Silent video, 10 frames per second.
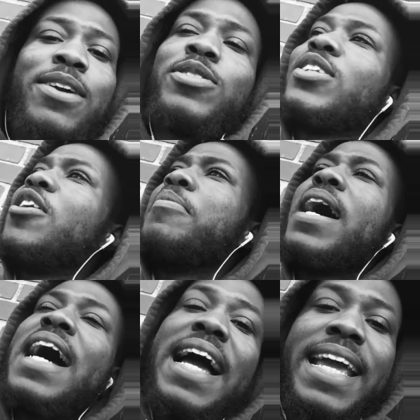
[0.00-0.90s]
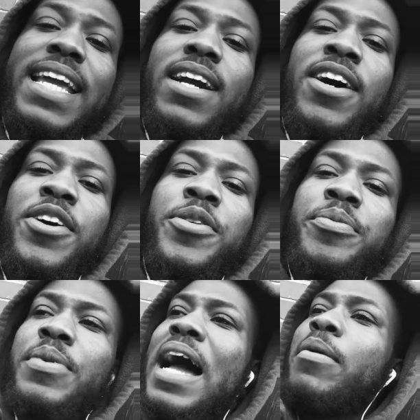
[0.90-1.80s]
he was talking about
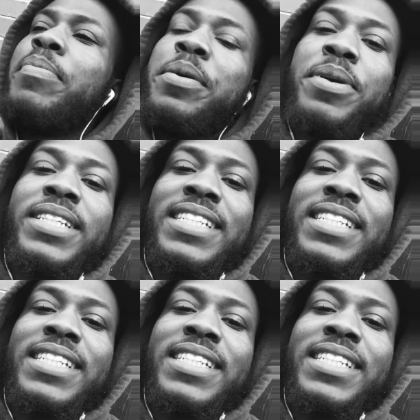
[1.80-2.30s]
how Bibby,